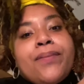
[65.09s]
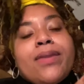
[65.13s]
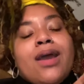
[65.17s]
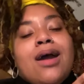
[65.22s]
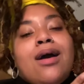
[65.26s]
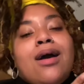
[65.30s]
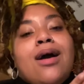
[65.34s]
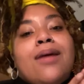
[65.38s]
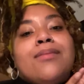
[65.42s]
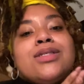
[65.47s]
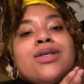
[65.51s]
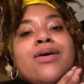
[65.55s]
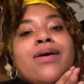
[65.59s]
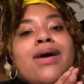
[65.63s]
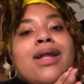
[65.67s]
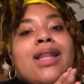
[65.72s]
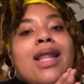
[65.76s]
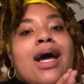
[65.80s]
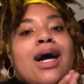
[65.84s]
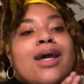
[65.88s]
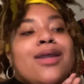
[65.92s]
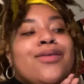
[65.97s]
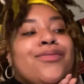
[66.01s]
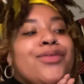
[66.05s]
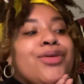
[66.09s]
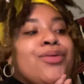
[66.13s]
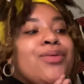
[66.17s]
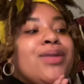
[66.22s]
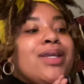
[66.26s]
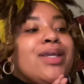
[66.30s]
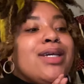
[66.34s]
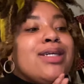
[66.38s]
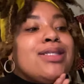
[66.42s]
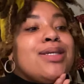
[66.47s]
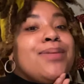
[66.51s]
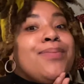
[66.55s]
So a lot of you
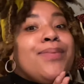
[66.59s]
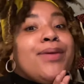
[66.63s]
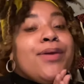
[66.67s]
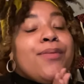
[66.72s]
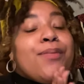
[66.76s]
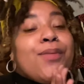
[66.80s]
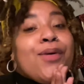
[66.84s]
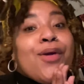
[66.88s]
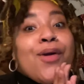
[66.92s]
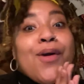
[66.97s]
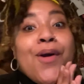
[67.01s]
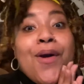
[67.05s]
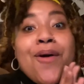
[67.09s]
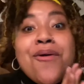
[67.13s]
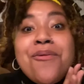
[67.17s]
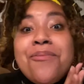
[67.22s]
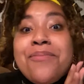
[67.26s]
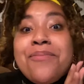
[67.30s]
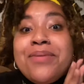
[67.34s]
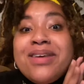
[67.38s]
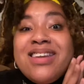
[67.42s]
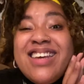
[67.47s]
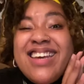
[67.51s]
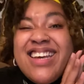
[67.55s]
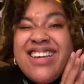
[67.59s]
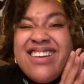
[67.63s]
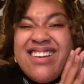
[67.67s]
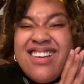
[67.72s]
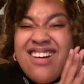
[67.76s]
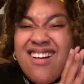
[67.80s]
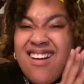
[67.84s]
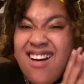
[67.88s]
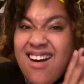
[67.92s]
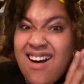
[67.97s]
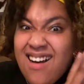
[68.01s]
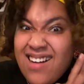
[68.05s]
need to be more open and
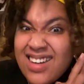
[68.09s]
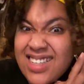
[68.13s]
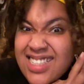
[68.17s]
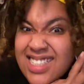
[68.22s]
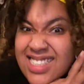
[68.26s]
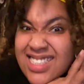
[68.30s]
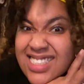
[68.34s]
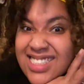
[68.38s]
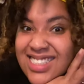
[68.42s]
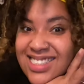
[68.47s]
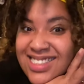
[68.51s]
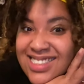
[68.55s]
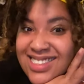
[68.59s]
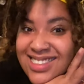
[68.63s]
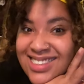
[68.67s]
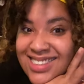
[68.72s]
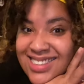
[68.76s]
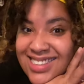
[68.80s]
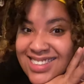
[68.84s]
honest.